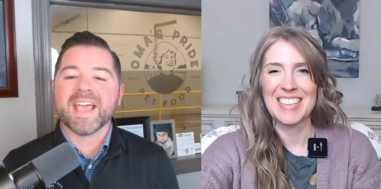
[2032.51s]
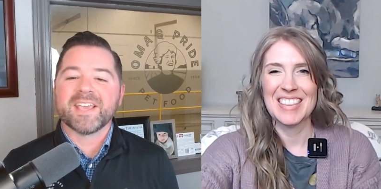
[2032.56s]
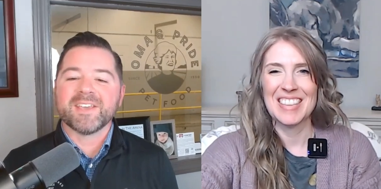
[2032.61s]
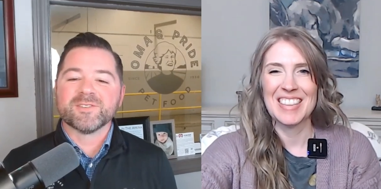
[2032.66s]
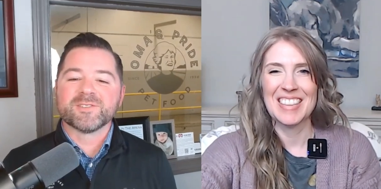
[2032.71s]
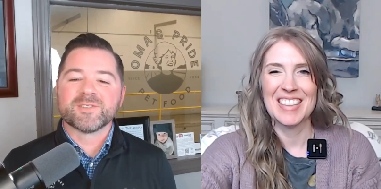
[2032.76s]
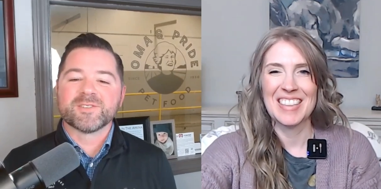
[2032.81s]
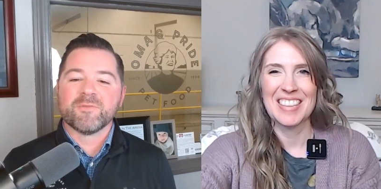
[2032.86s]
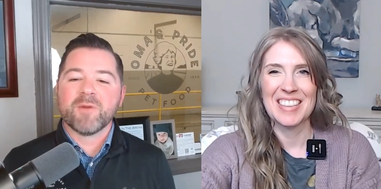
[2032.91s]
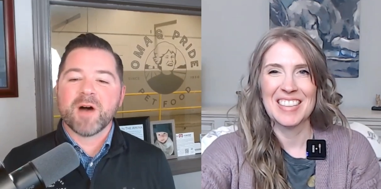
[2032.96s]

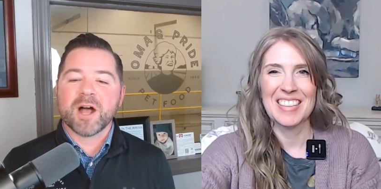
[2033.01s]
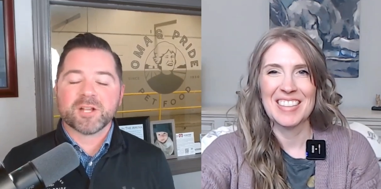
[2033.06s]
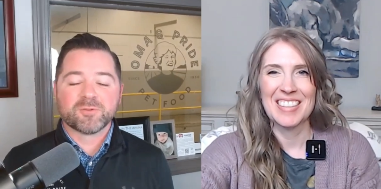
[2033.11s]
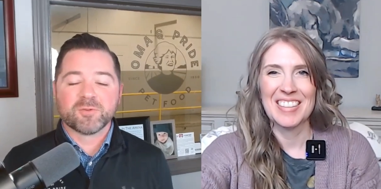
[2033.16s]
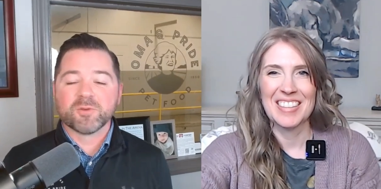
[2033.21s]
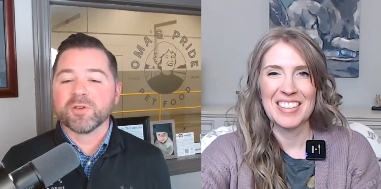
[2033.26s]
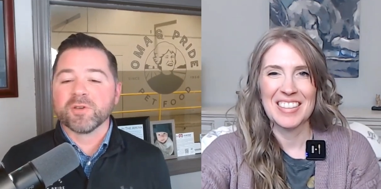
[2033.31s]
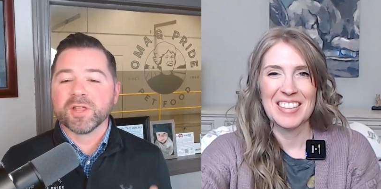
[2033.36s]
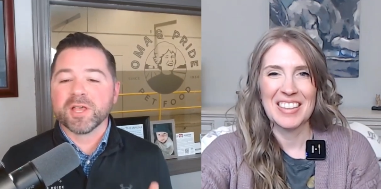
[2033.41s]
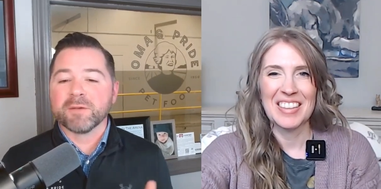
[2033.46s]
Speaker 1: Thank you so
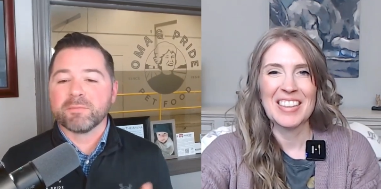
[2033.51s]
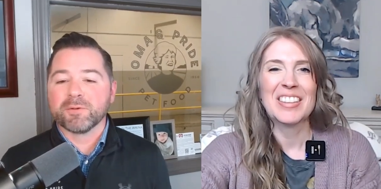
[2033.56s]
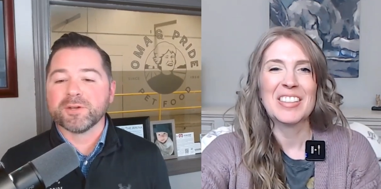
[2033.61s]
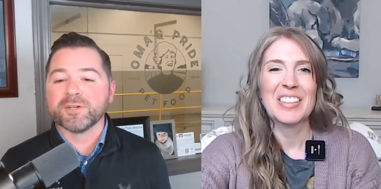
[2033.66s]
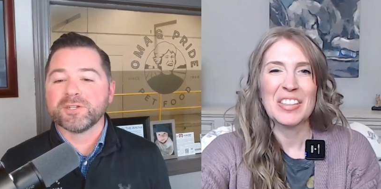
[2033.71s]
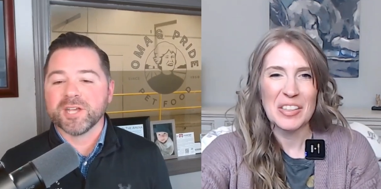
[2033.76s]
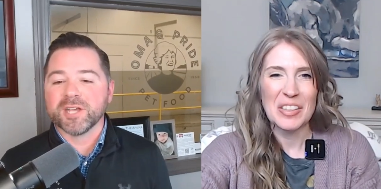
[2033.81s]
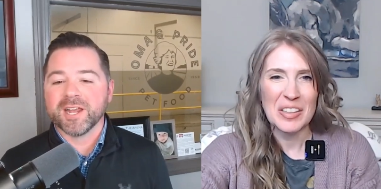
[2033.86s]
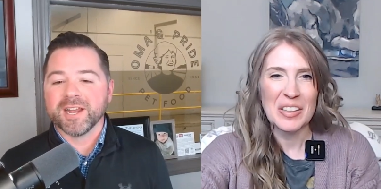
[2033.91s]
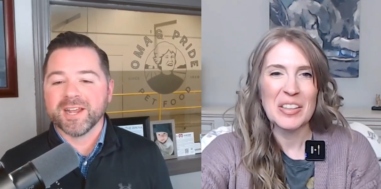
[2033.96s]
much. We
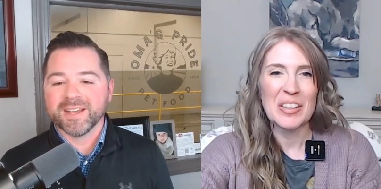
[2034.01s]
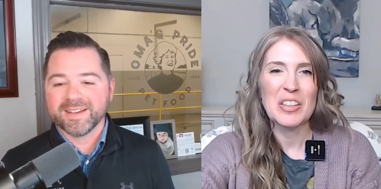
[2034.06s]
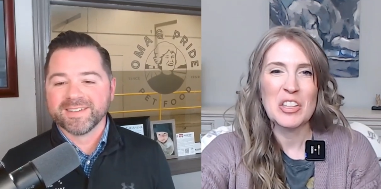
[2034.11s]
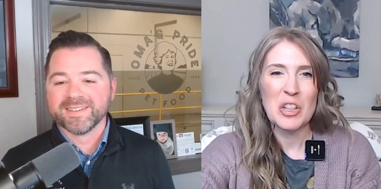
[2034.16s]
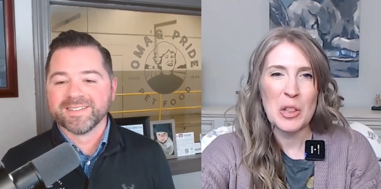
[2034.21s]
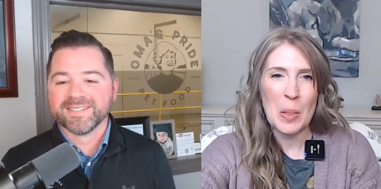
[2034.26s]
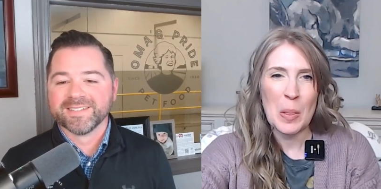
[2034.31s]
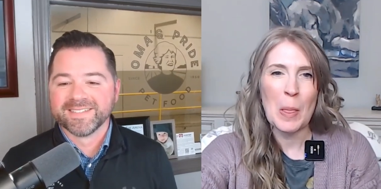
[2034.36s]
really appreciate it.